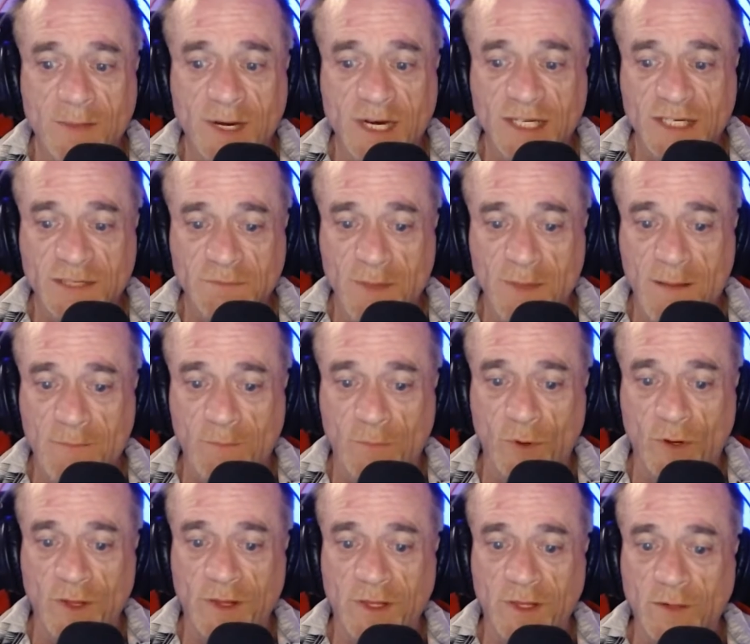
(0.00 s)
his
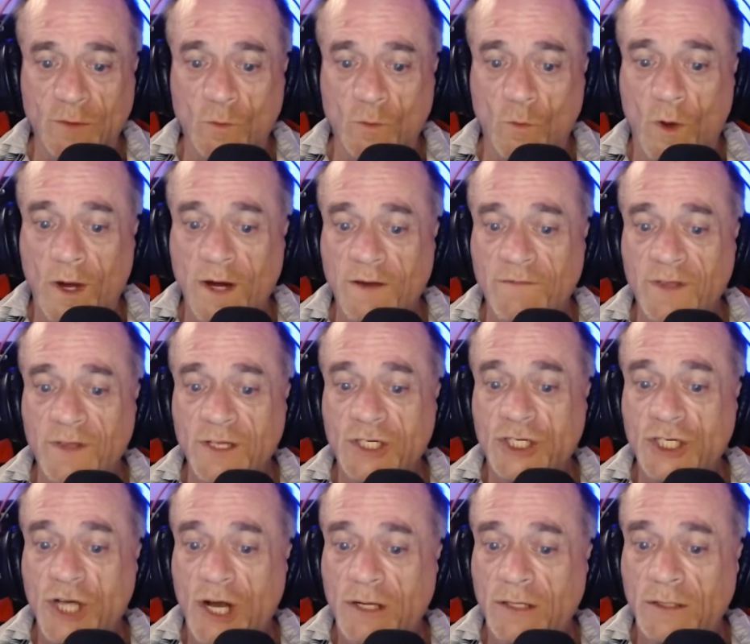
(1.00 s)
memory that one of the
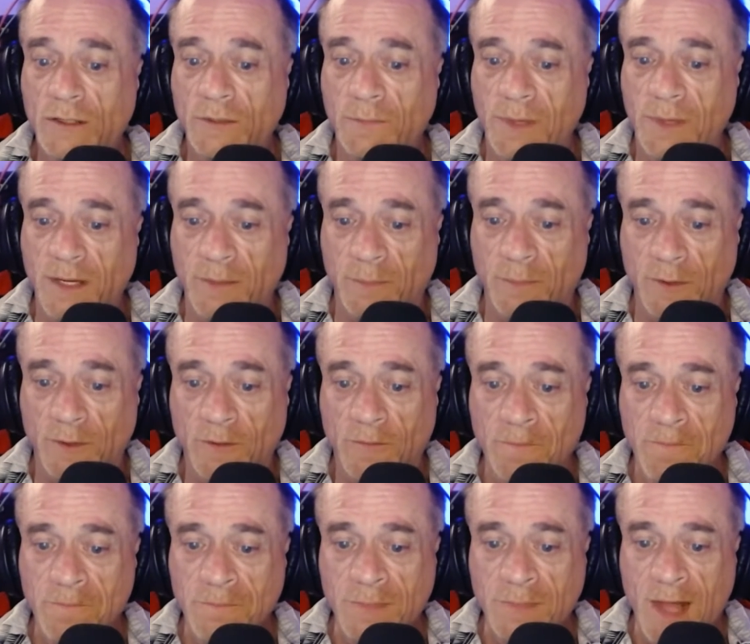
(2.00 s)
jungle people
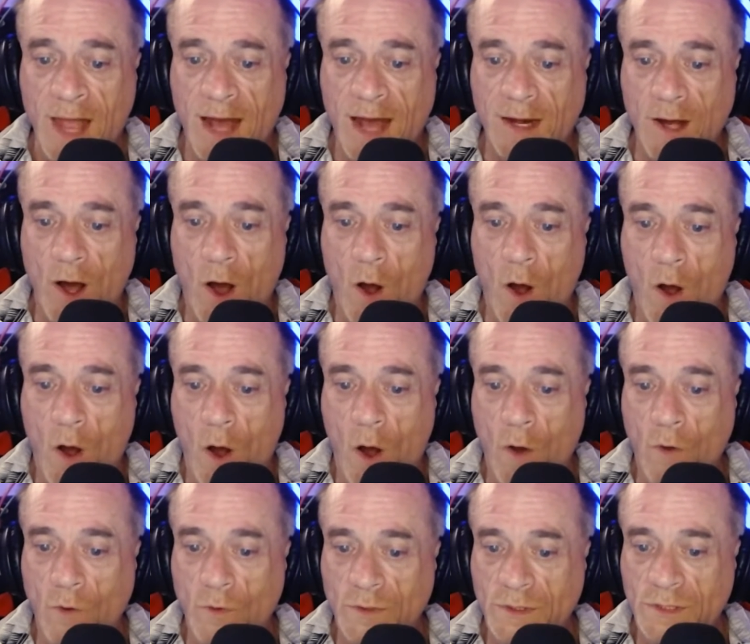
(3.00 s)
had
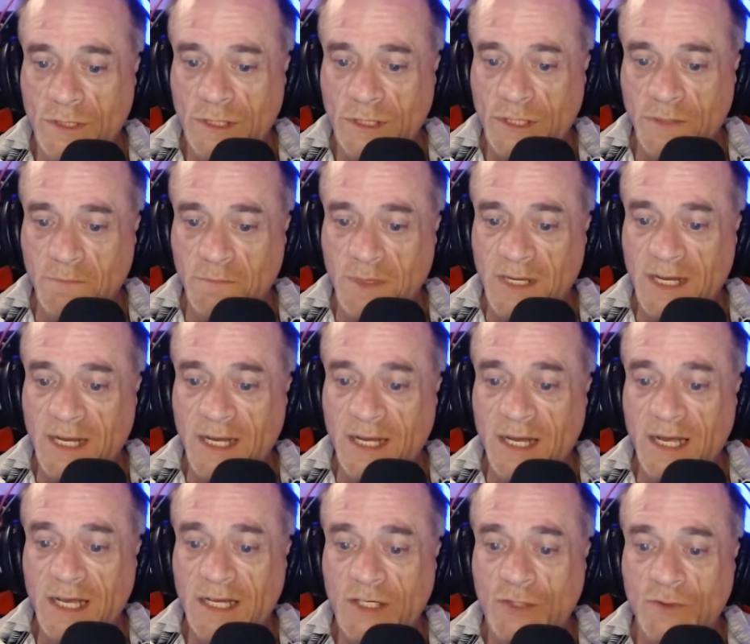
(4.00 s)
owned to being
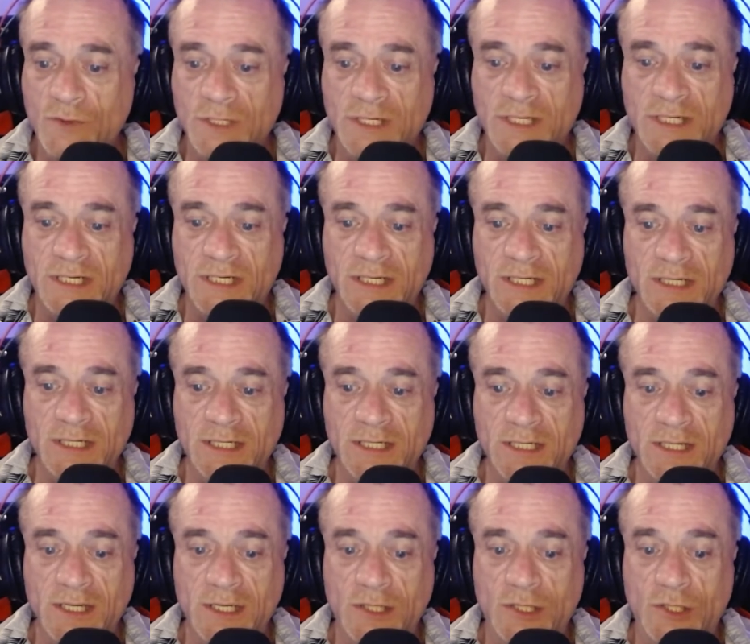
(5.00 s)
interested
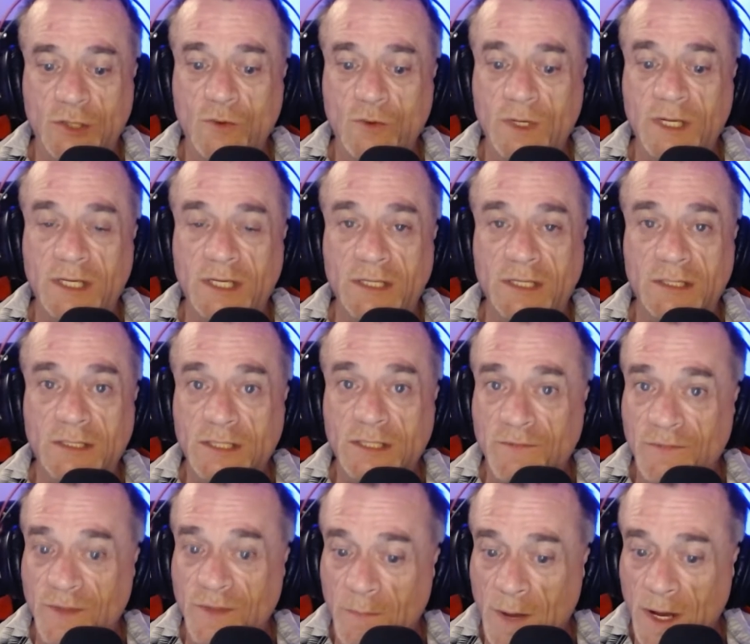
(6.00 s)
in the doings of
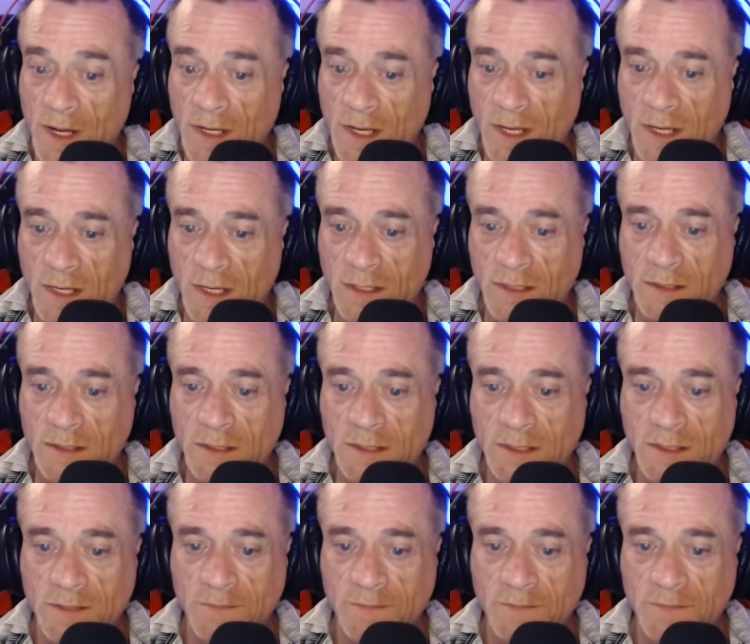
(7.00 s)
the monkeys.